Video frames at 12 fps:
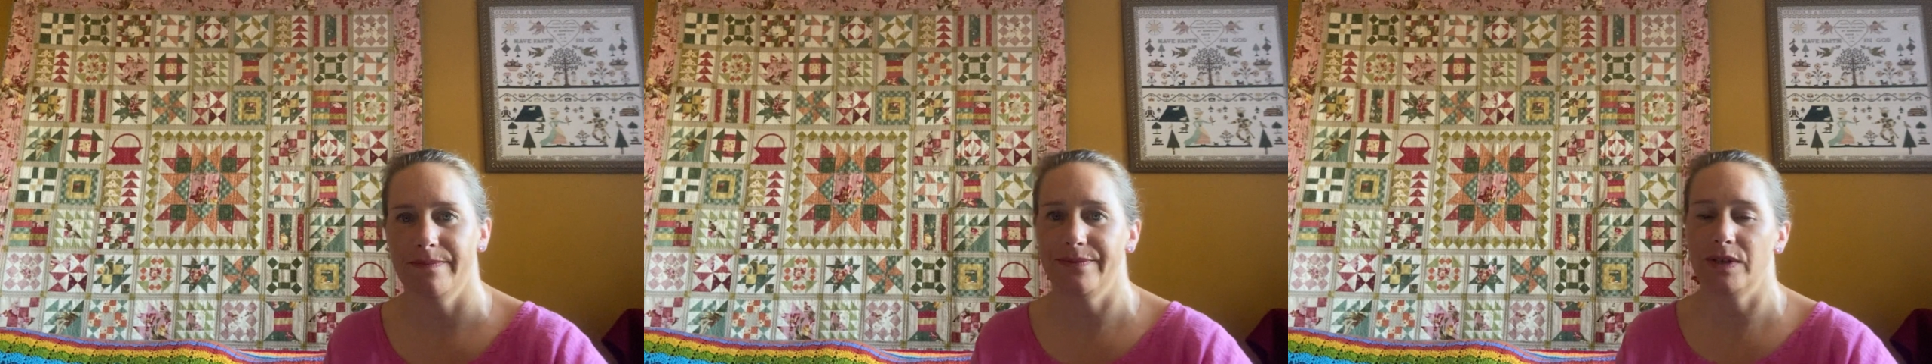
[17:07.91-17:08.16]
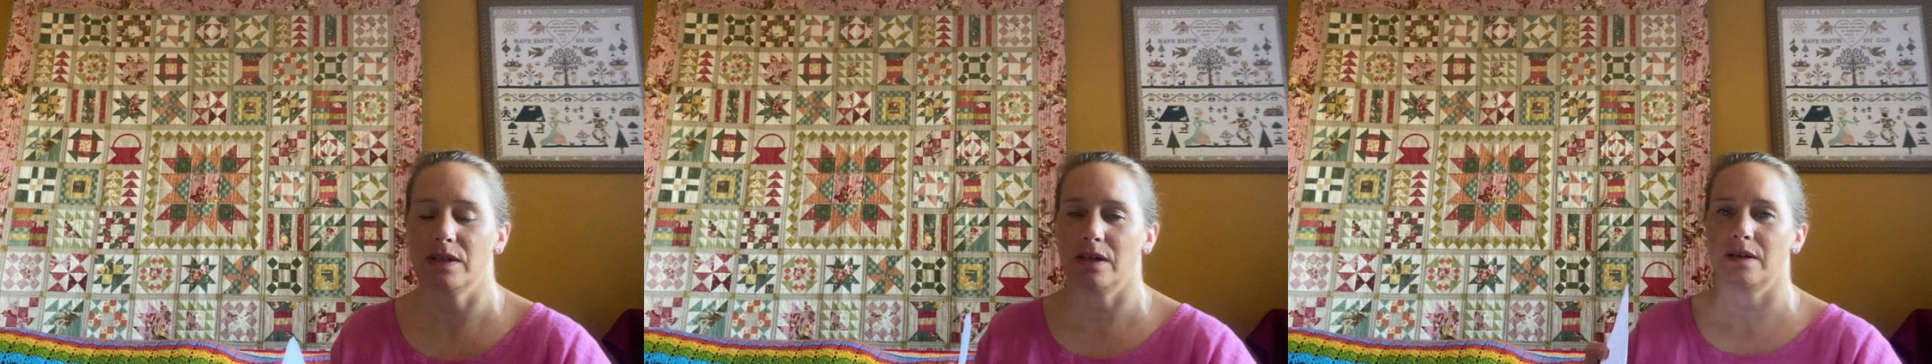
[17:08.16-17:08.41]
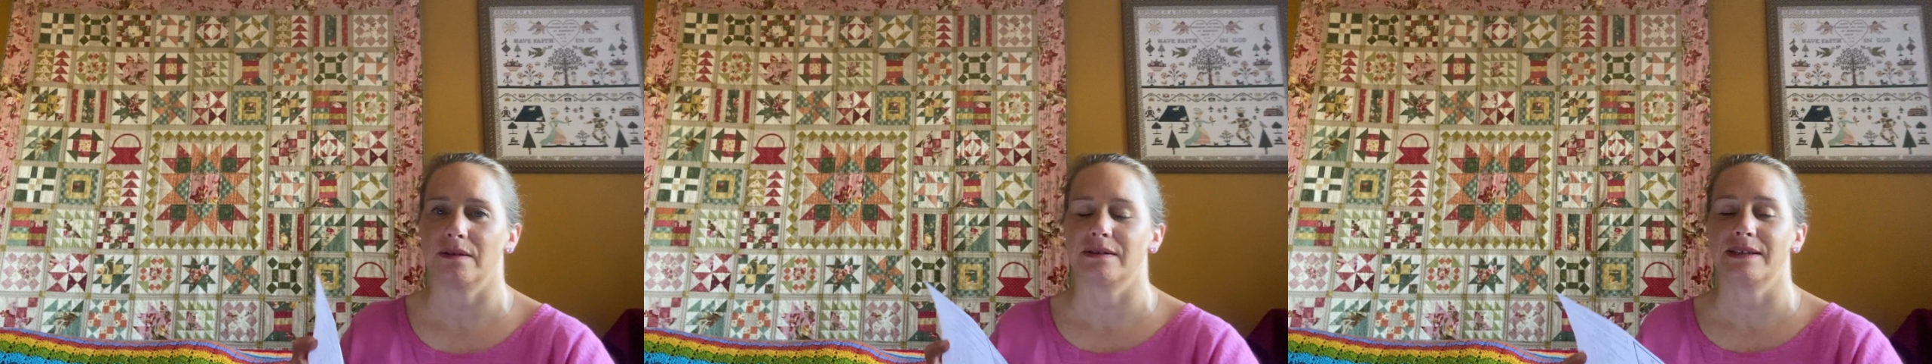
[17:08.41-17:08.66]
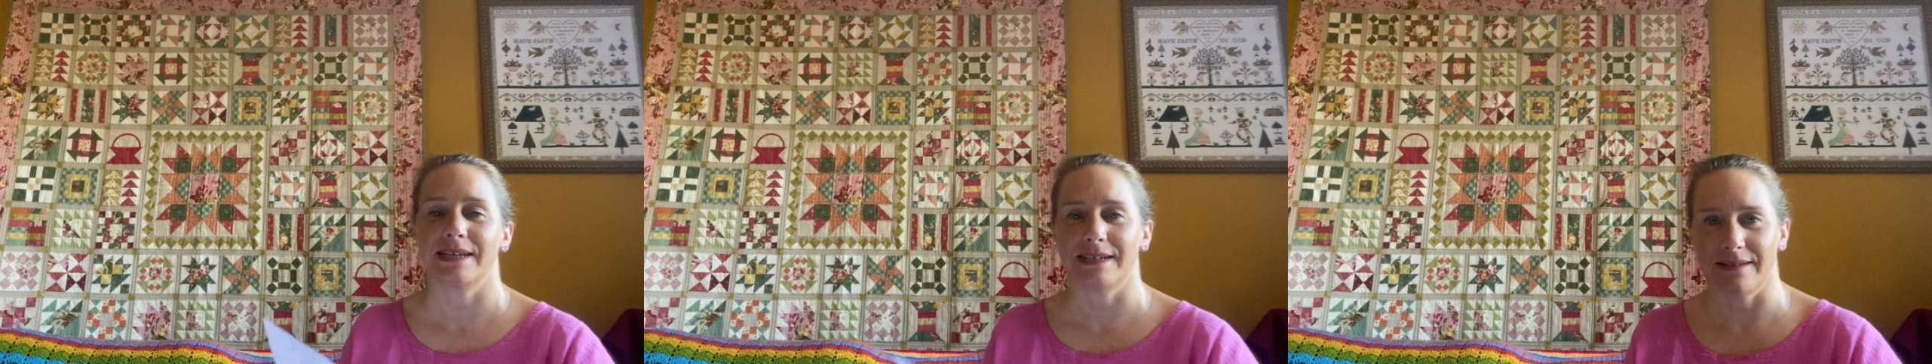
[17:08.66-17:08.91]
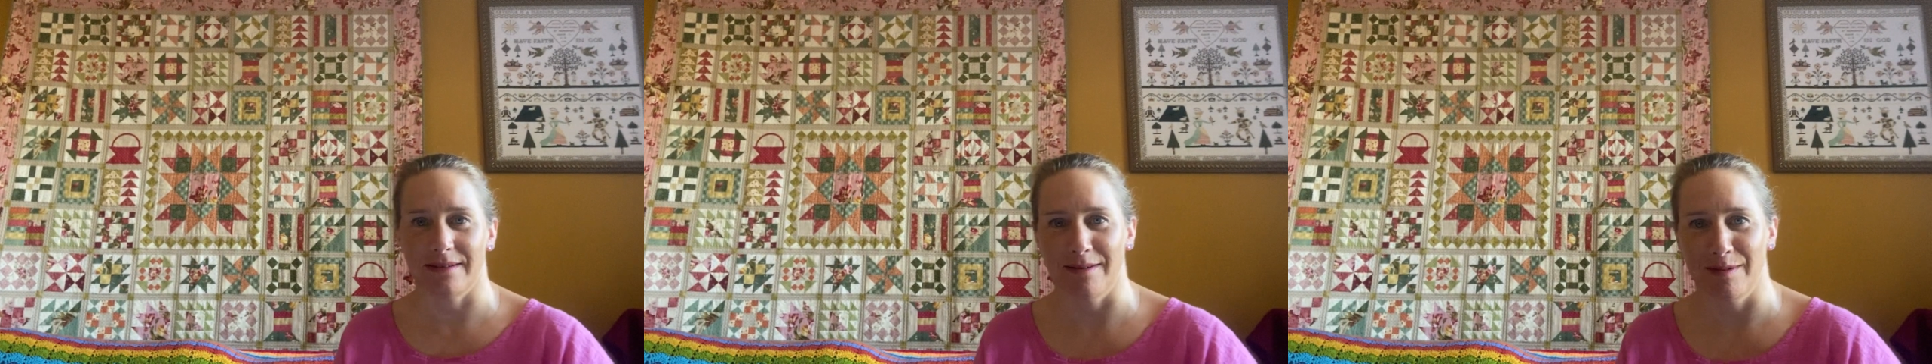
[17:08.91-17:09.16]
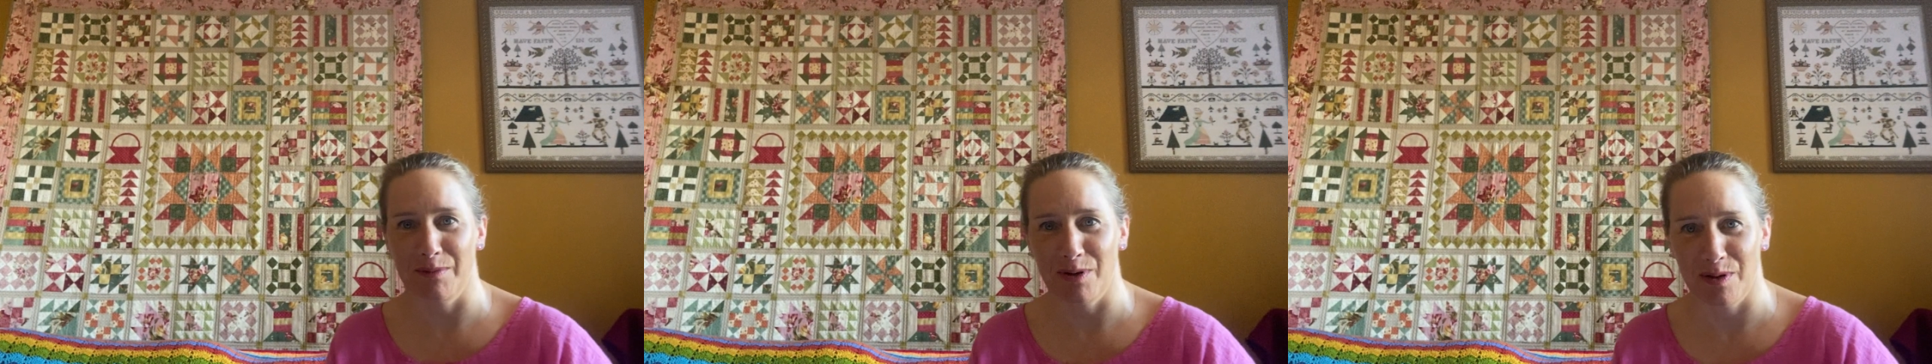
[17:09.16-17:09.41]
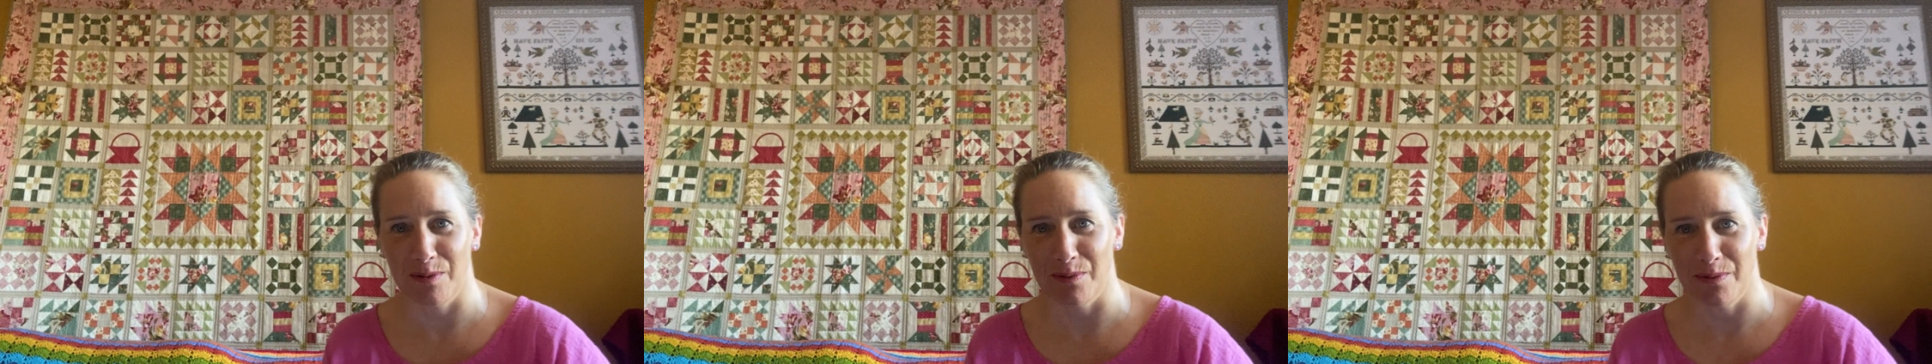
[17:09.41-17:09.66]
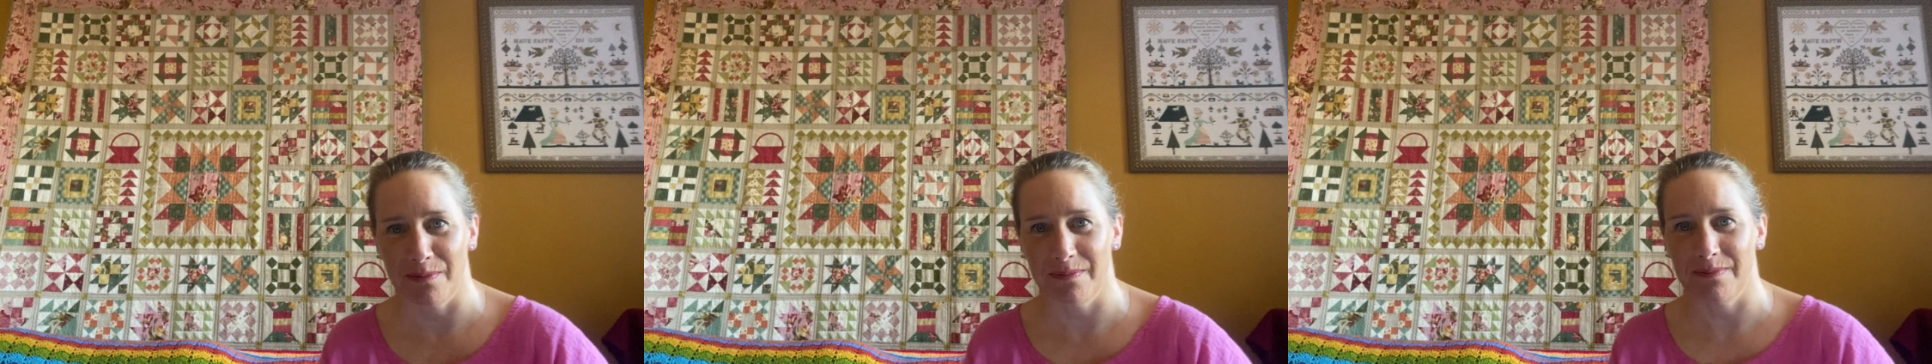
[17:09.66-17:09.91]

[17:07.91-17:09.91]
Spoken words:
So next time I will